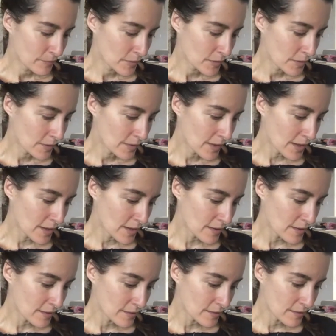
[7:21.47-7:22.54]

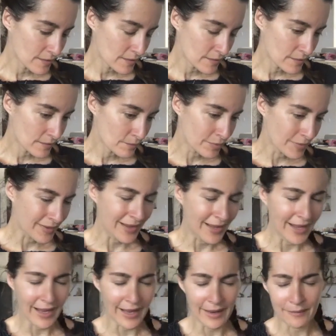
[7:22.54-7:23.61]
The
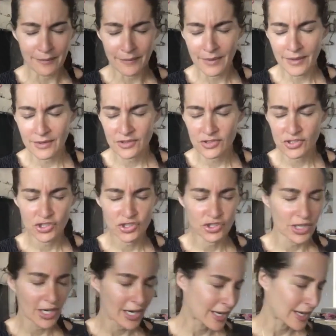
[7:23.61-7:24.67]
blame,
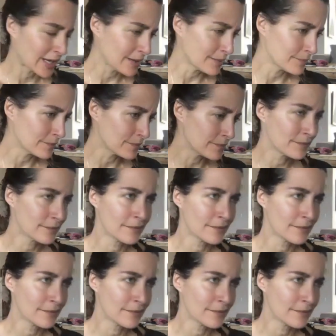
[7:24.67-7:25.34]
shame,